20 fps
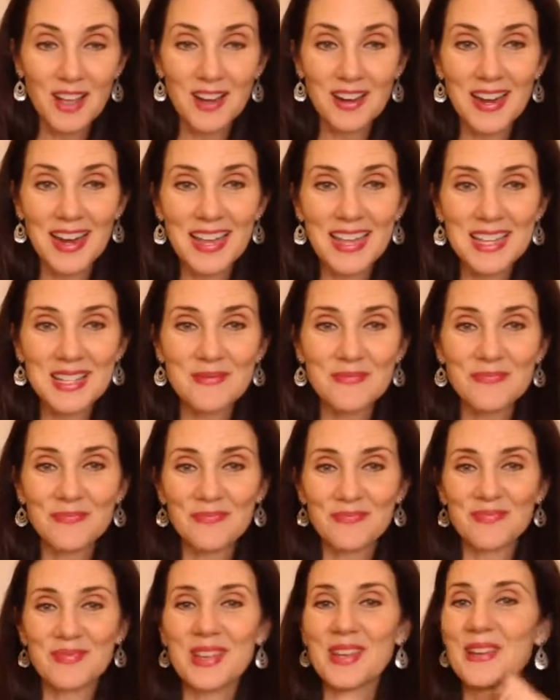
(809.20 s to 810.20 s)
All
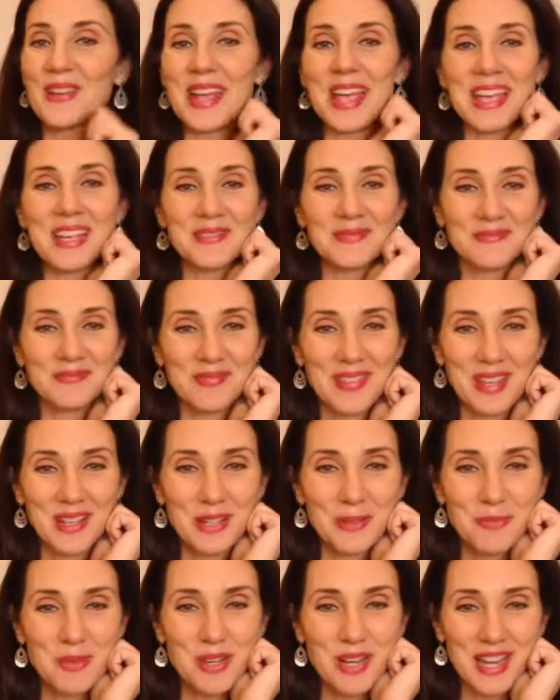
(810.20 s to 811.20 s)
right? Okay.
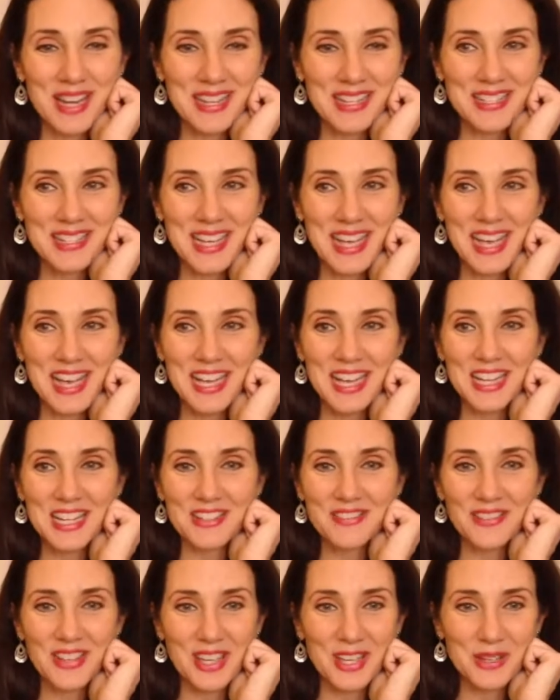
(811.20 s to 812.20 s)
I hope you guys
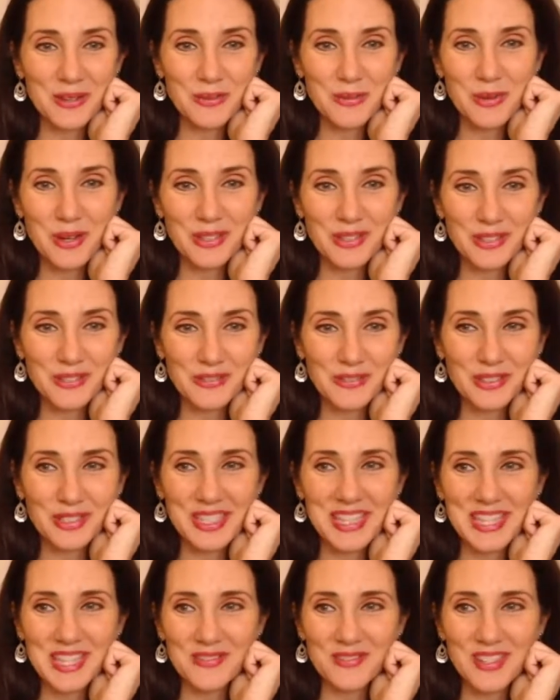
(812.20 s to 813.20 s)
have a
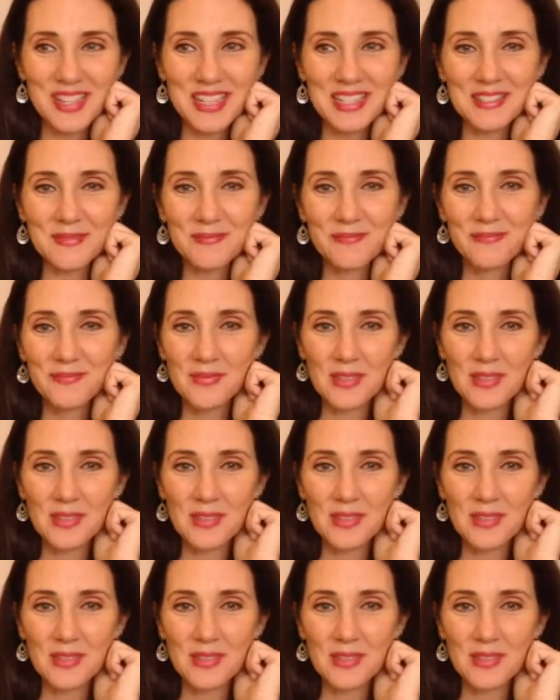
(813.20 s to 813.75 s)
wonderful evening.